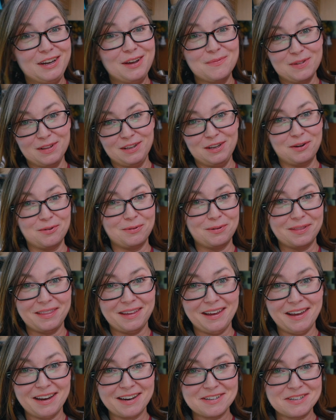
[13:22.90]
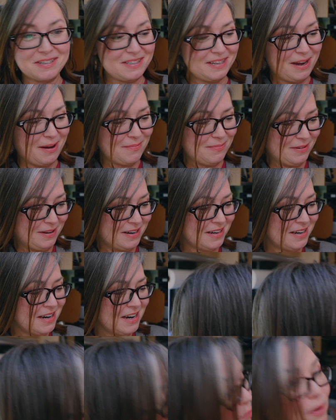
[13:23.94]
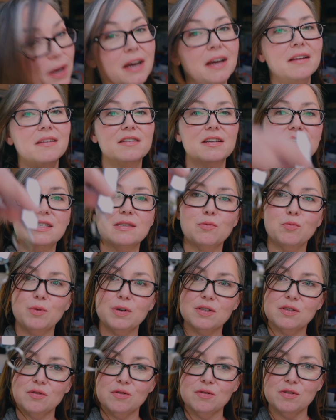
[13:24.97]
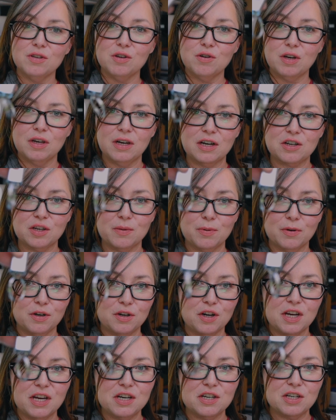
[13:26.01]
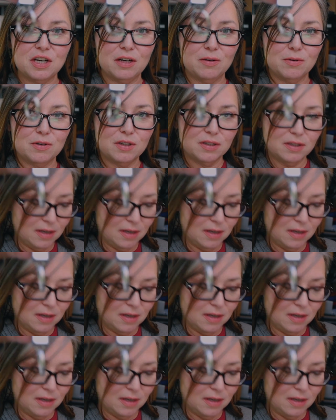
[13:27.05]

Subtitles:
at me like, what the heck just happened? By the way, this whistle you can actually put on your keychain, which is